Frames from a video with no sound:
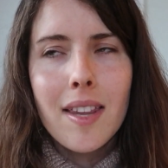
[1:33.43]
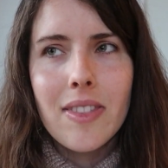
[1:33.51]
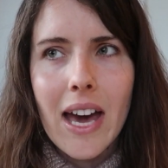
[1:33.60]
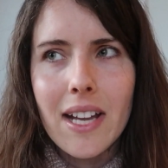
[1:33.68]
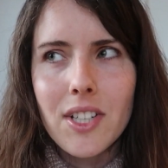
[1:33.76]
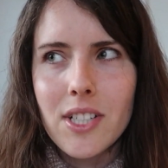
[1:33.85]

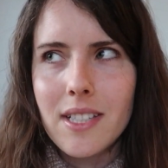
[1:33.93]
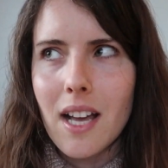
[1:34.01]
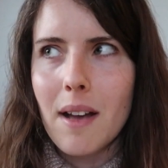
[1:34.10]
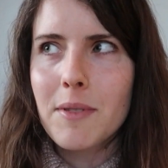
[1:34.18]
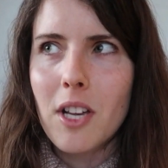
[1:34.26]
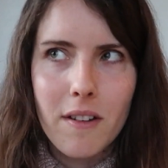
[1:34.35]
that just
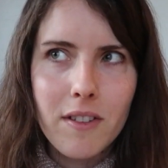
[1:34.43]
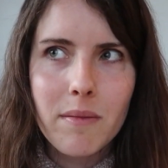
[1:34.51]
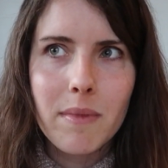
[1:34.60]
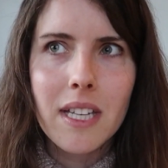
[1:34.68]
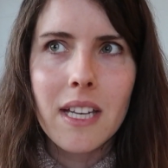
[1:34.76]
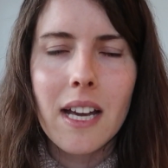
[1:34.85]
comes off
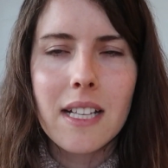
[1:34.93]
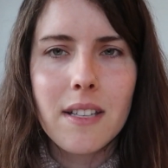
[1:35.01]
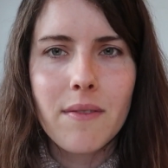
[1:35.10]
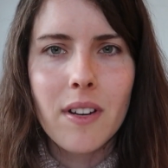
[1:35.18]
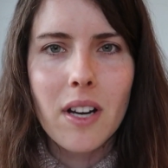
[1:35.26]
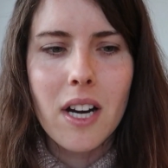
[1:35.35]
to me as
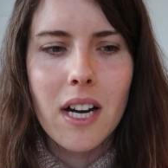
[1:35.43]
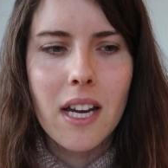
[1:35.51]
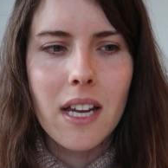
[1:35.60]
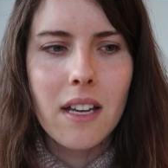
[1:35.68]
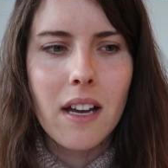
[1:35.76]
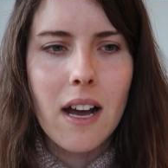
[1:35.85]
a
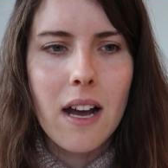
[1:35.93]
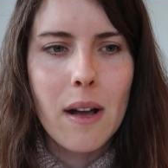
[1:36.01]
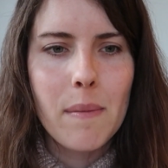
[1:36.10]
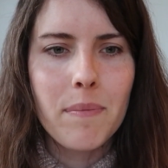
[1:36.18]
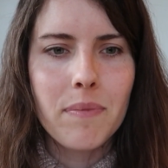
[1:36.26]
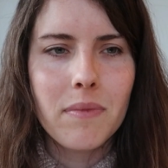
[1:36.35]
very
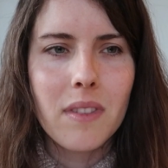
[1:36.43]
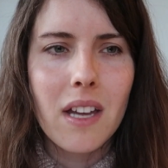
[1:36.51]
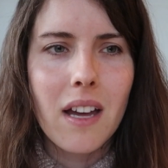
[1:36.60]
um,